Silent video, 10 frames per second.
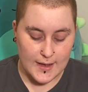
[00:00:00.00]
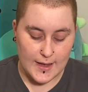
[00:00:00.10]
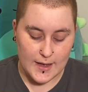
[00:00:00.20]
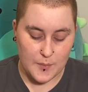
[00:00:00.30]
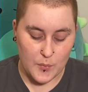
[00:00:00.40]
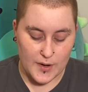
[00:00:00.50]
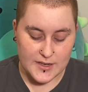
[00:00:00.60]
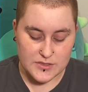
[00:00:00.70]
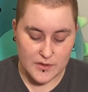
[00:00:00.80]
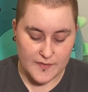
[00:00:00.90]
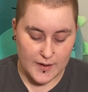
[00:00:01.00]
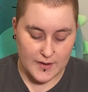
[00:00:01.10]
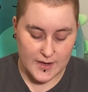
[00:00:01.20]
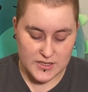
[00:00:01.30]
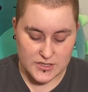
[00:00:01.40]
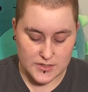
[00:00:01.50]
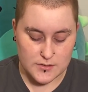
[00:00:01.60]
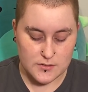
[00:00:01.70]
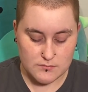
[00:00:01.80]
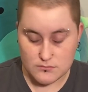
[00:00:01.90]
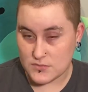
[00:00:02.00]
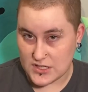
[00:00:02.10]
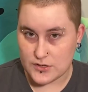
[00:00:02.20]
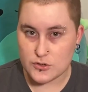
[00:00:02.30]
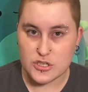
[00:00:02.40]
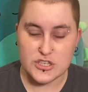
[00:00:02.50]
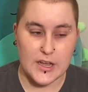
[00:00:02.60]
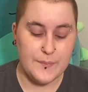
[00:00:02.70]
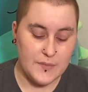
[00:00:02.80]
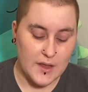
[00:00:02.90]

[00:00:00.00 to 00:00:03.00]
when I do a foundation single crochet.